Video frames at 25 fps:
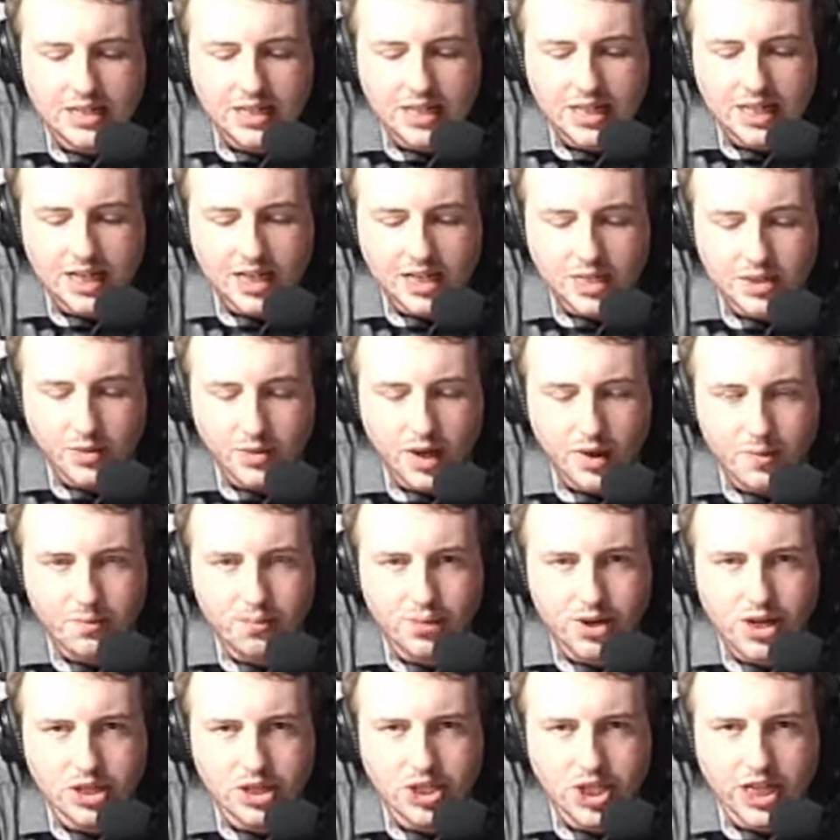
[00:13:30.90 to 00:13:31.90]
As we're
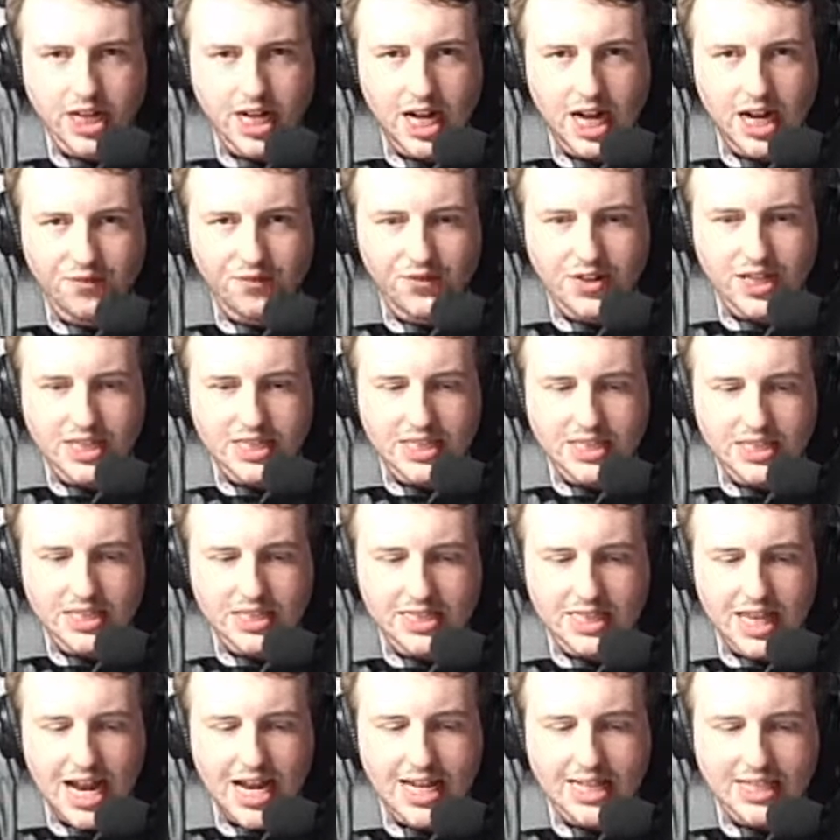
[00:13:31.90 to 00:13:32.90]
approaching half
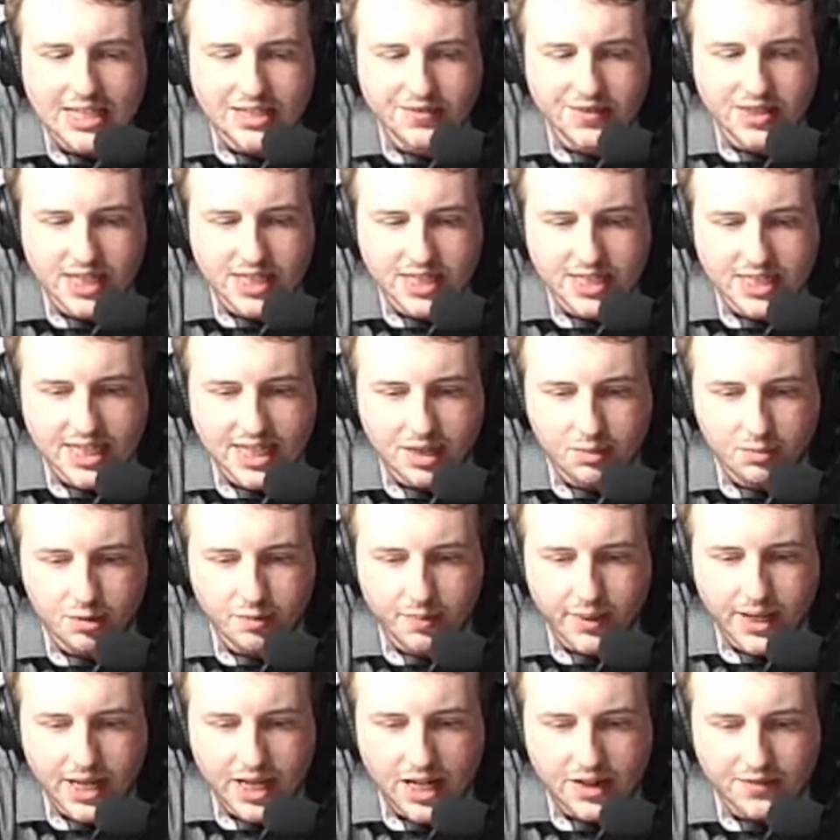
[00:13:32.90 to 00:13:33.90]
distance. 8 of 16 will
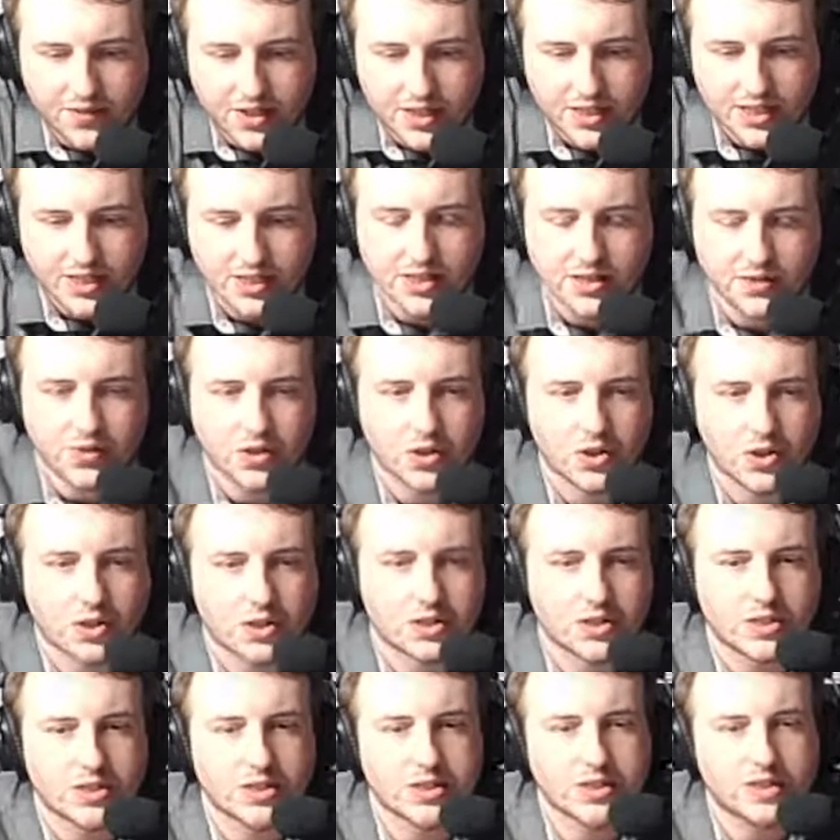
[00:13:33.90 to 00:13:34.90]
be half distance, of
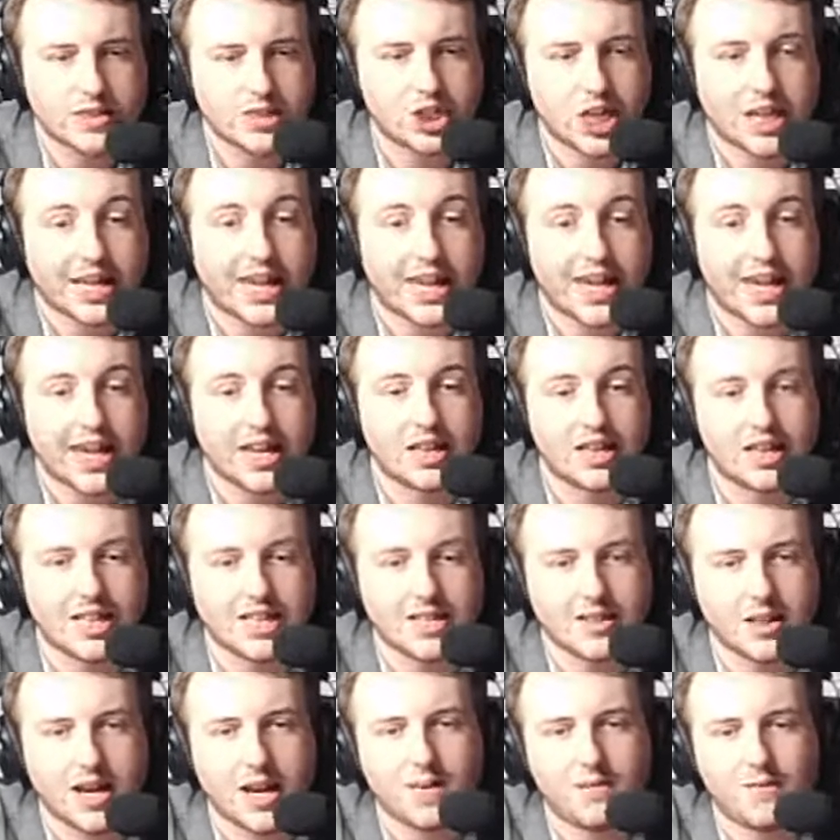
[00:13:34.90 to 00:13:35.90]
course. Jake Hill
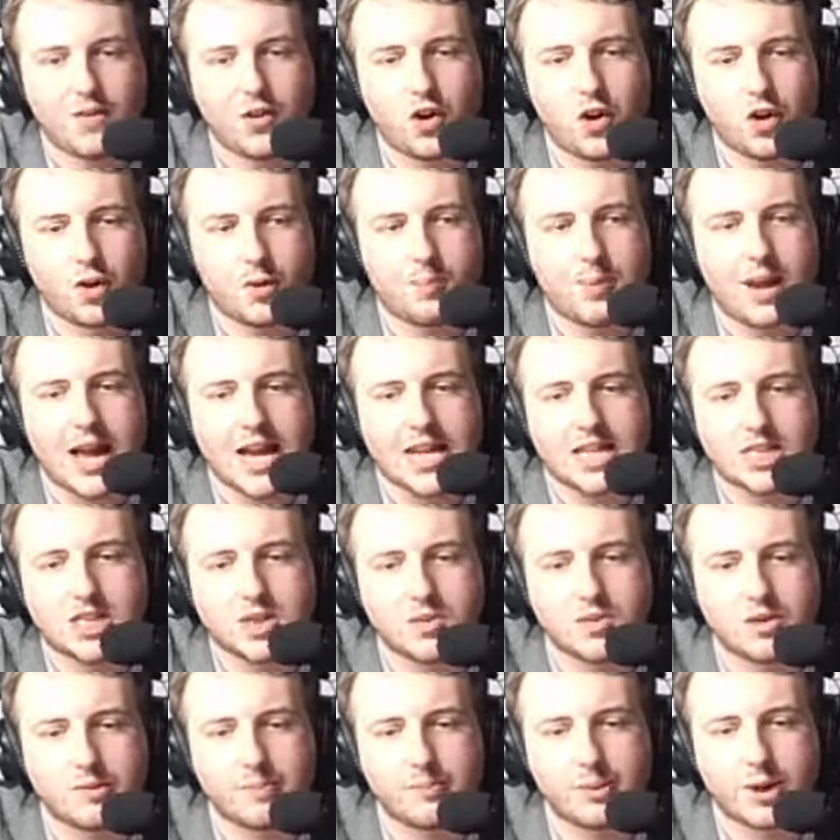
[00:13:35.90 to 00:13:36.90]
is in 4th place, who
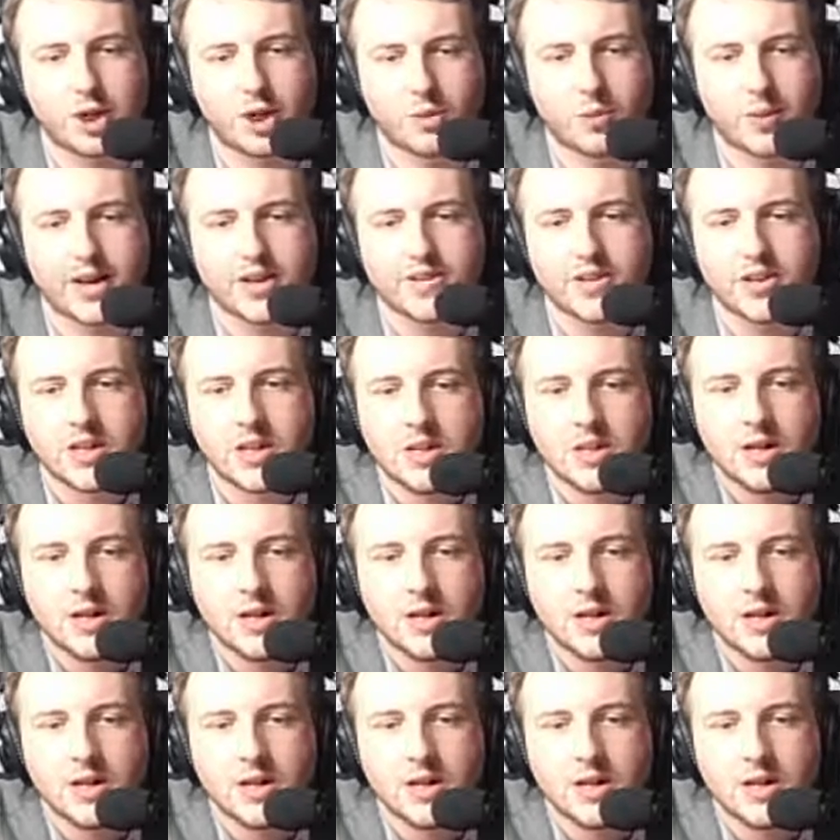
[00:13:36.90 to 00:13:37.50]
we're on board with.